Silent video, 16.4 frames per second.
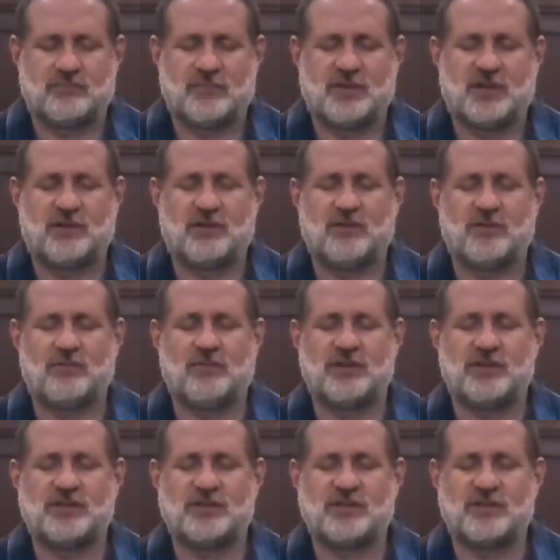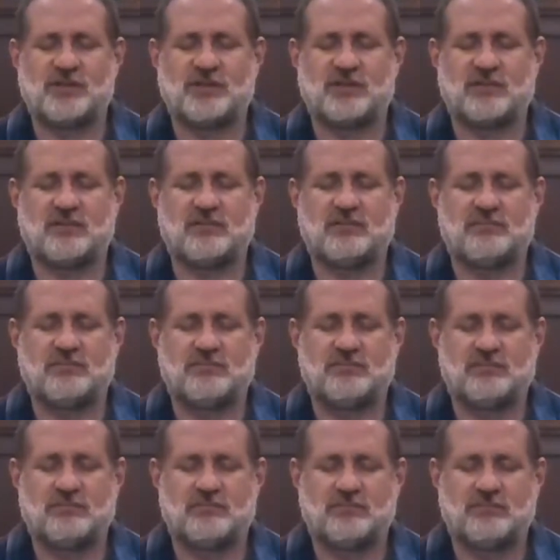your own wish to just
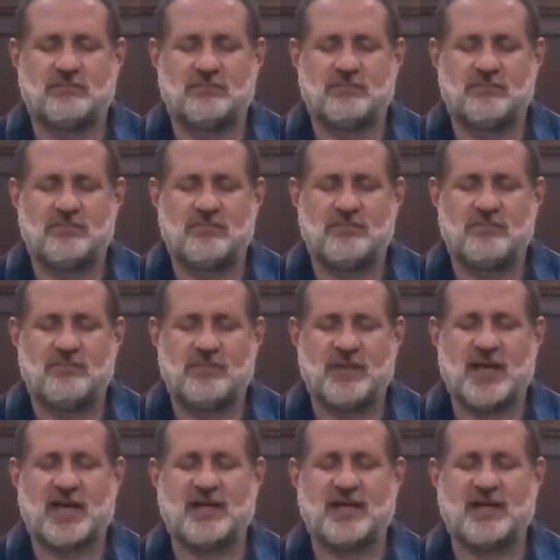be